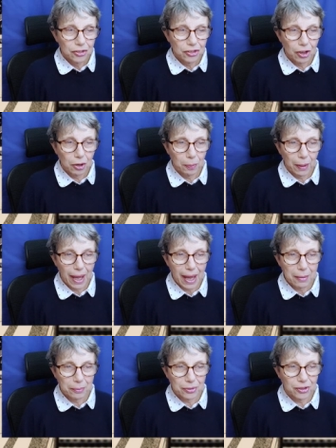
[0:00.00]
So
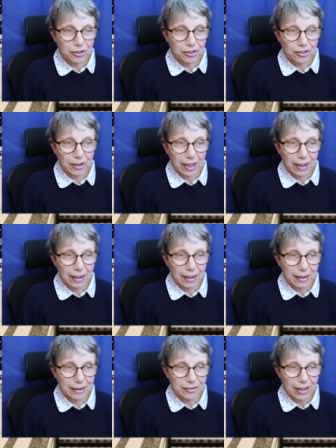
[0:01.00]
perhaps
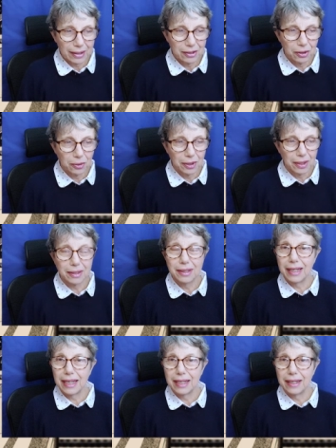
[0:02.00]
uh, Daniel
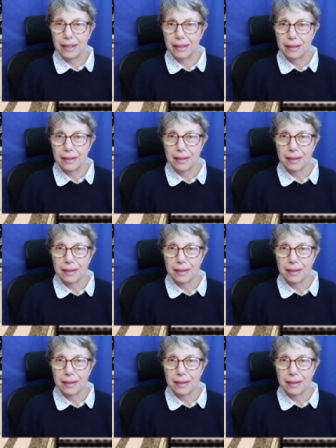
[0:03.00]
Lee